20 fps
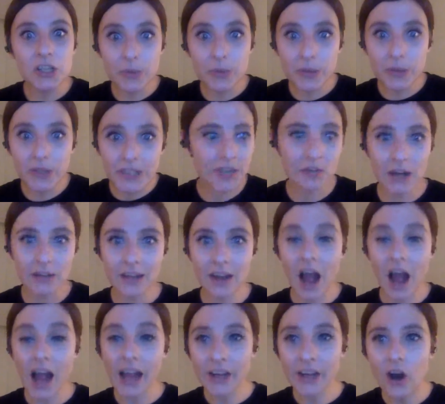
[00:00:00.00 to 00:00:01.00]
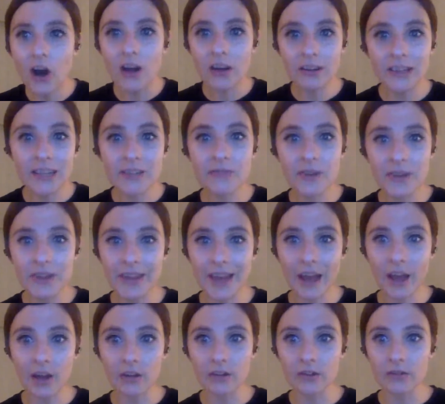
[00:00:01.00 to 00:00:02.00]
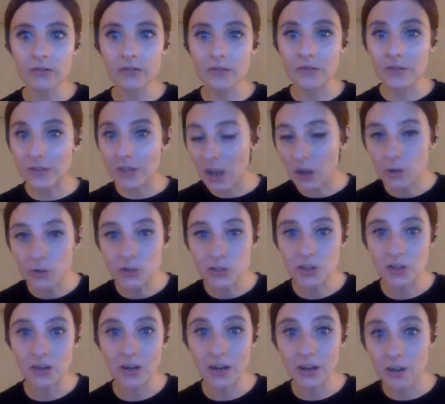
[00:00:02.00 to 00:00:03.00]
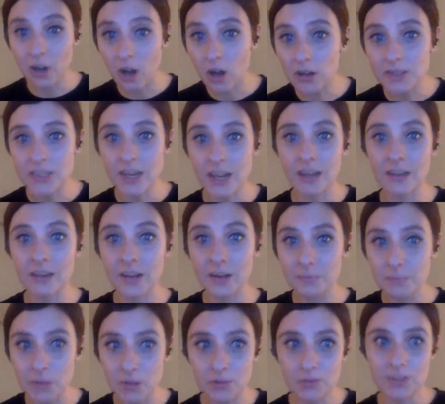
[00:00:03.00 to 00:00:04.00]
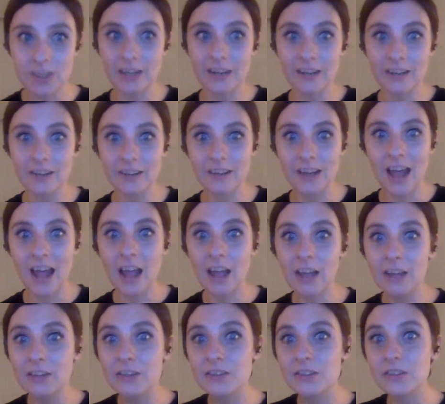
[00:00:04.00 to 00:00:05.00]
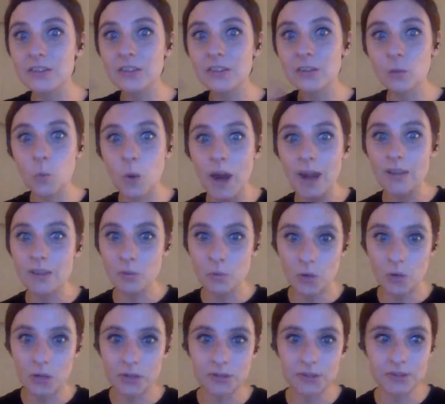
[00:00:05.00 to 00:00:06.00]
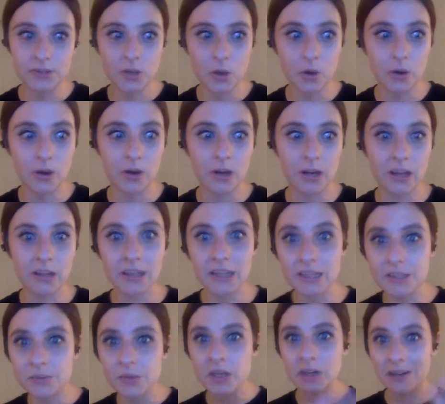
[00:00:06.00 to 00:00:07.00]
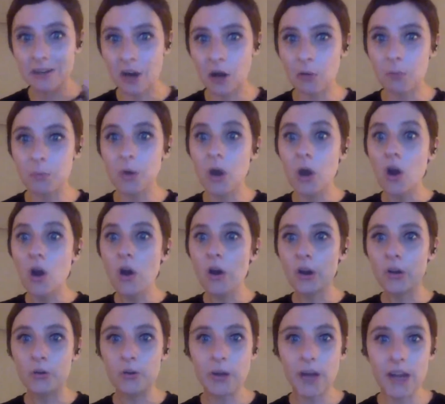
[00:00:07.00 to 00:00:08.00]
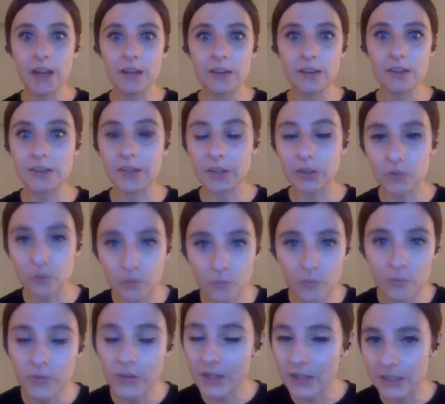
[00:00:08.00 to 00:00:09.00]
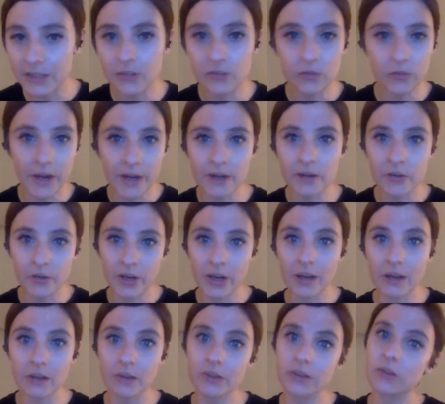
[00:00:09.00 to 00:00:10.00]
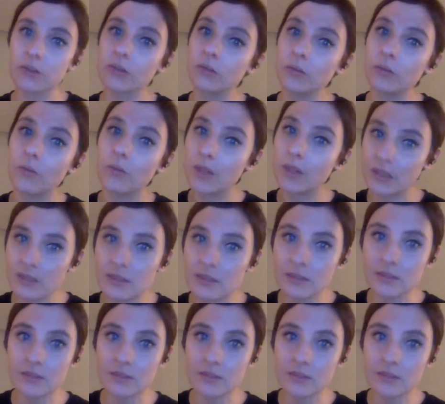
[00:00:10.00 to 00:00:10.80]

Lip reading: the thing, right? Like, I can't live without culture and content and music. And the way the world is going, unless we can help creators, like really great creators who